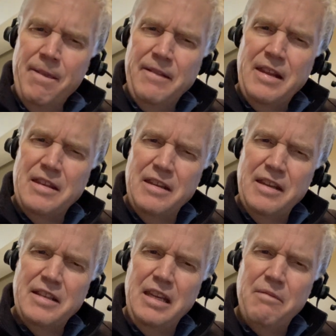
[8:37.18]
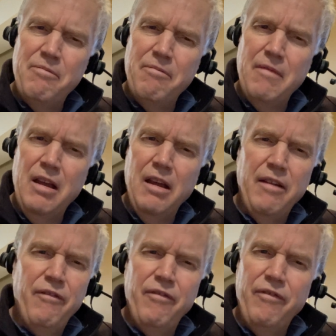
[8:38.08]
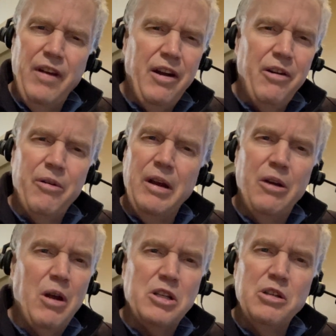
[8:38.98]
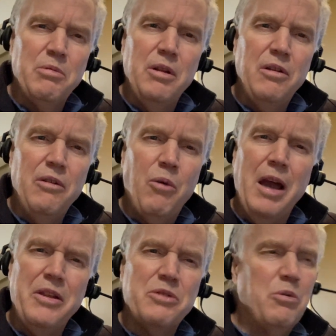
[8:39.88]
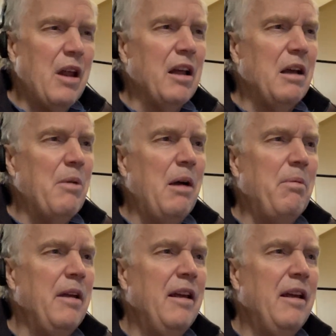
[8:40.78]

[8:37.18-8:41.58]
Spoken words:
Doesn't this seem very questionable why this would not come up?